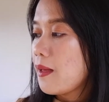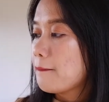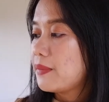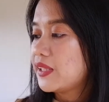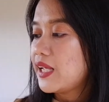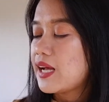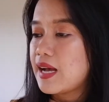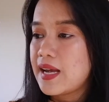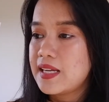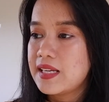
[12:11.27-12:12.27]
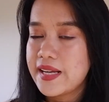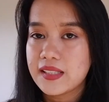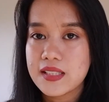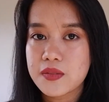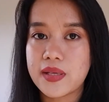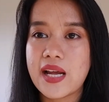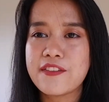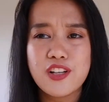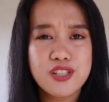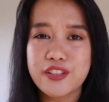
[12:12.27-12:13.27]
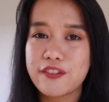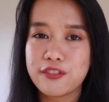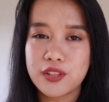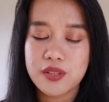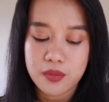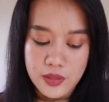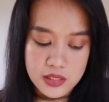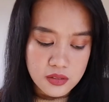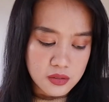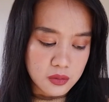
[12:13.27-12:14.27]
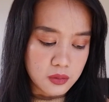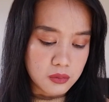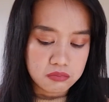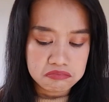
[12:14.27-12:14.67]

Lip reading: But yeah, I like this one. I've also reviewed this one, so